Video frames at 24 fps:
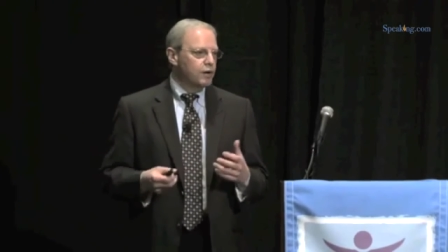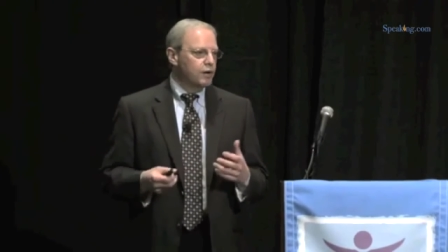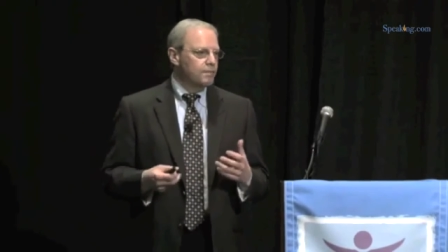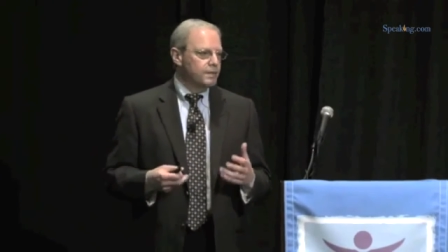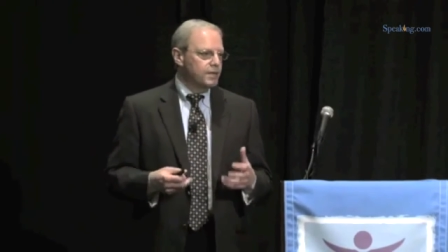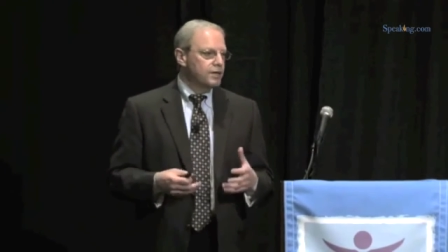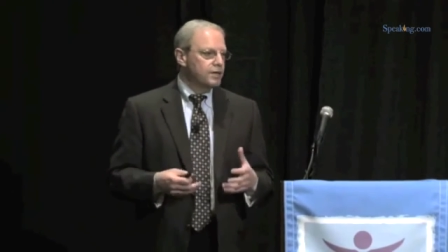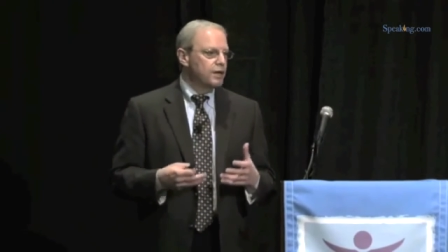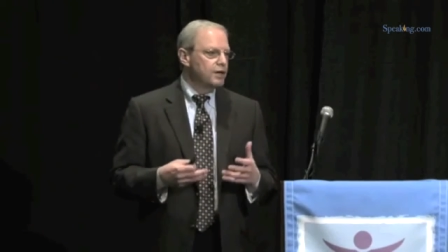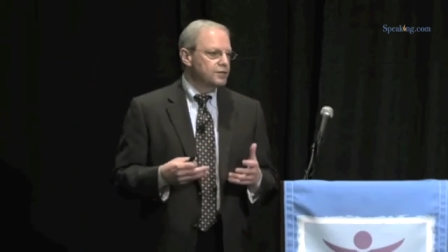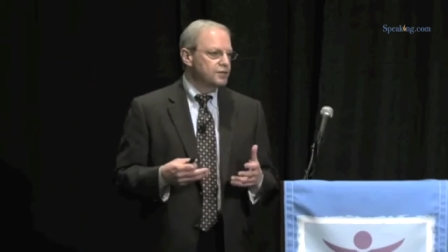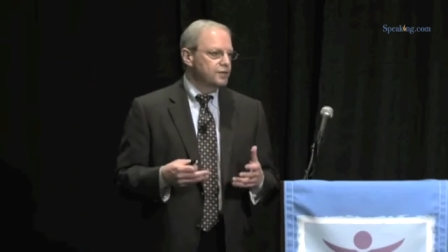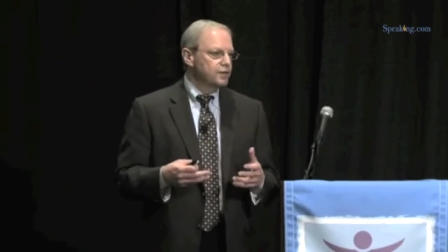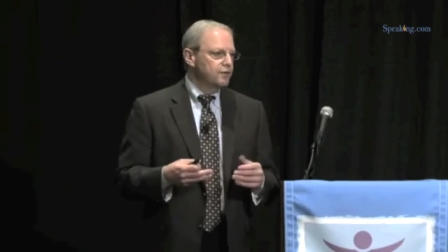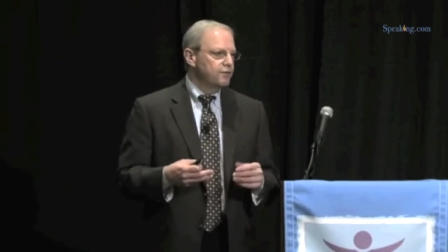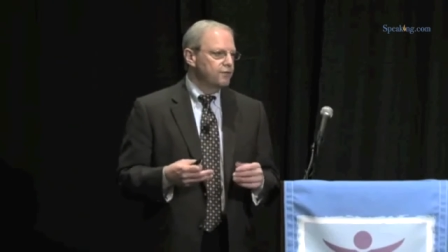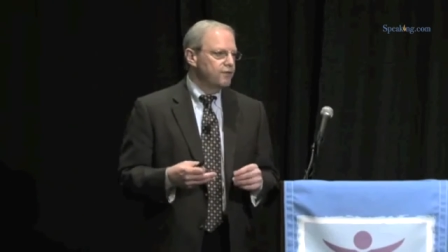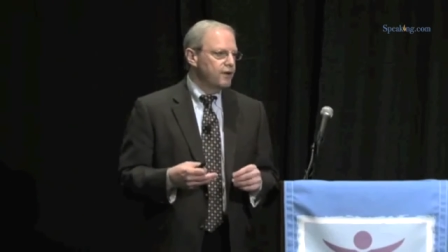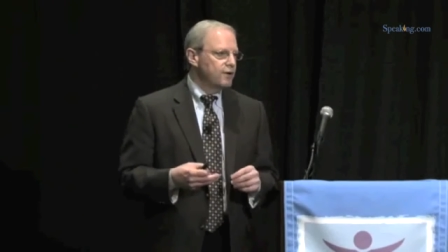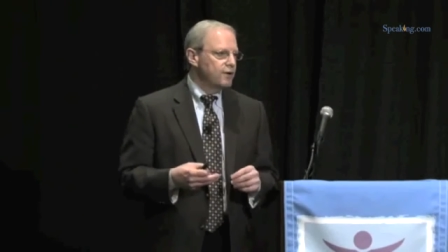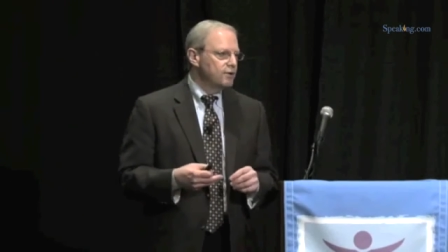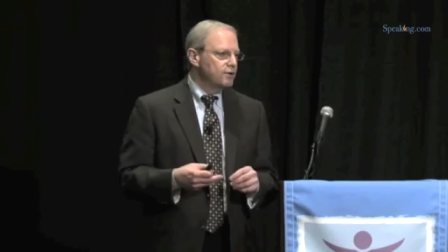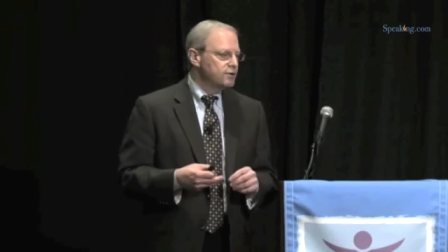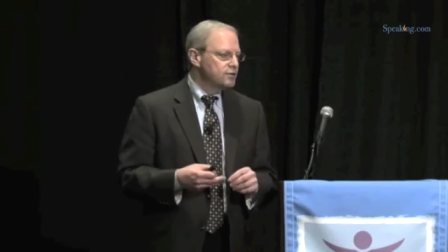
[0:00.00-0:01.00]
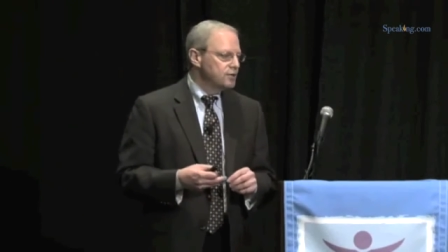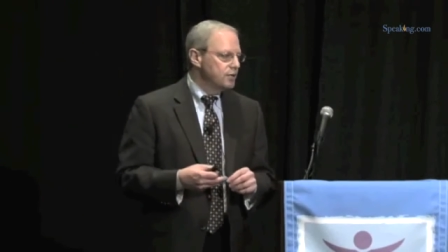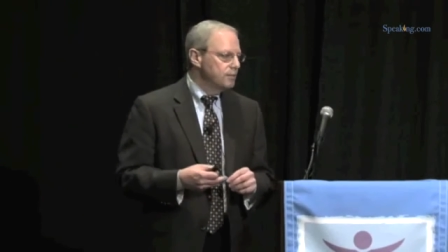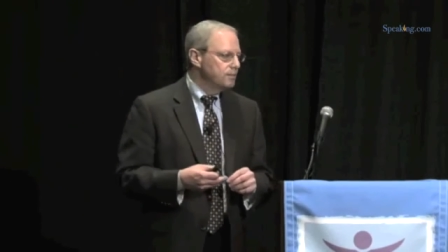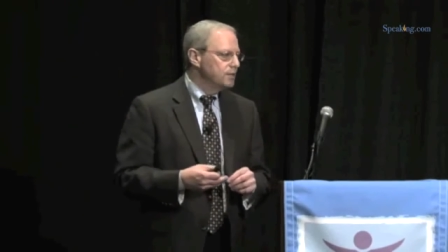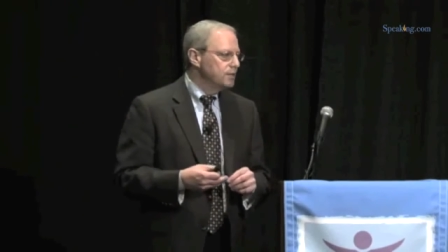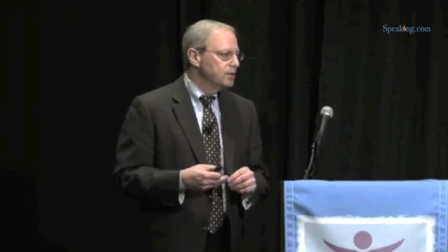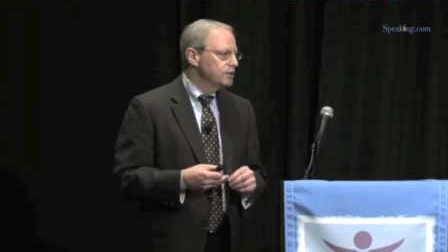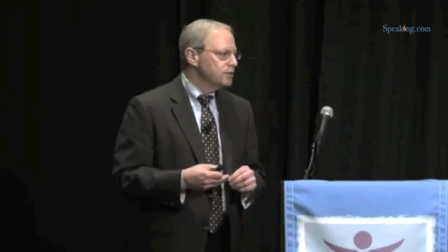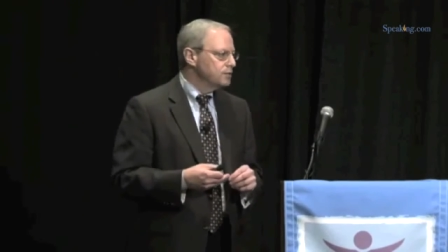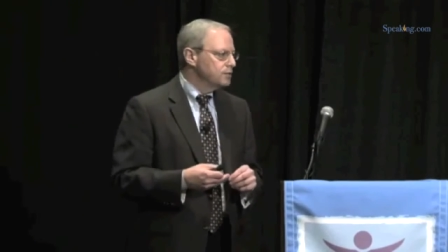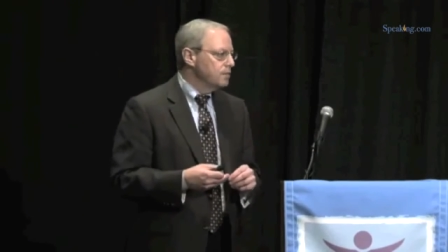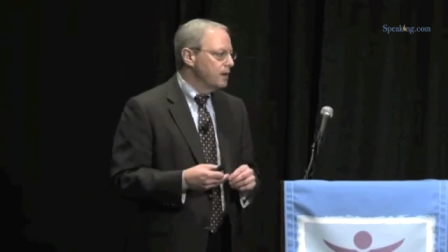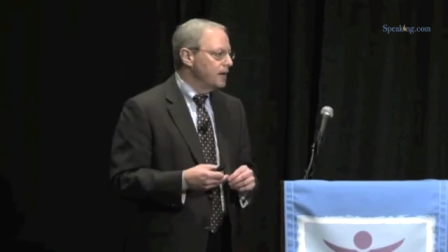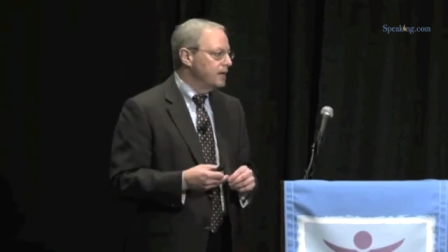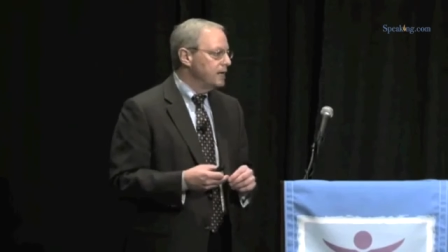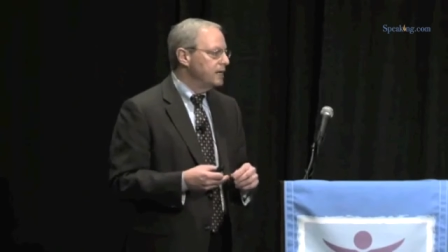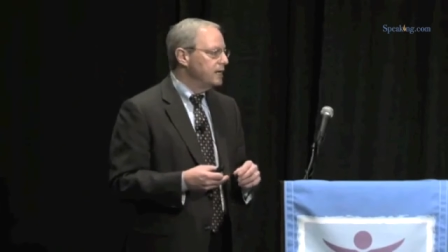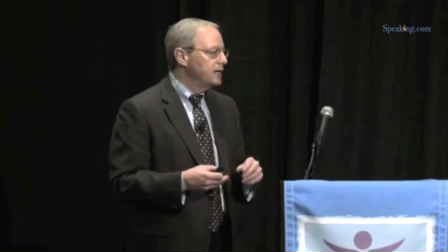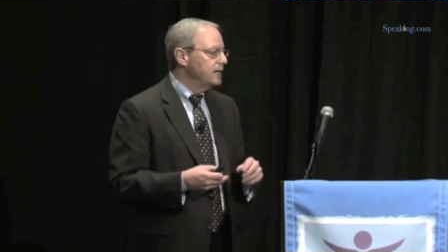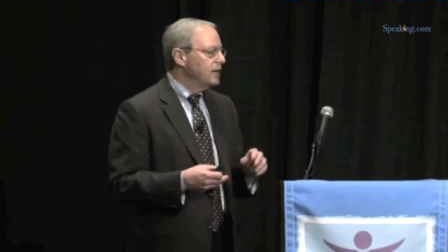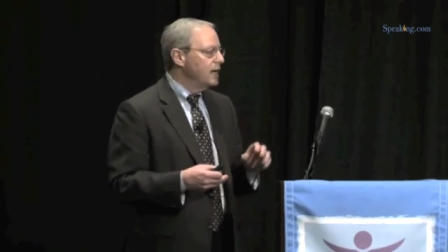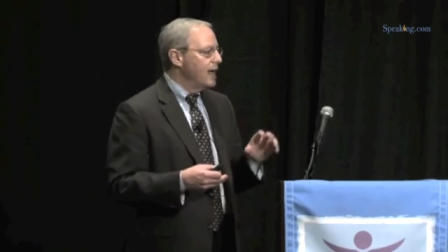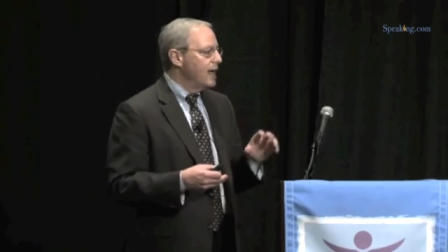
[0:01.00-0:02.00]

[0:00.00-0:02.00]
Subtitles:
because of the federal stimulus money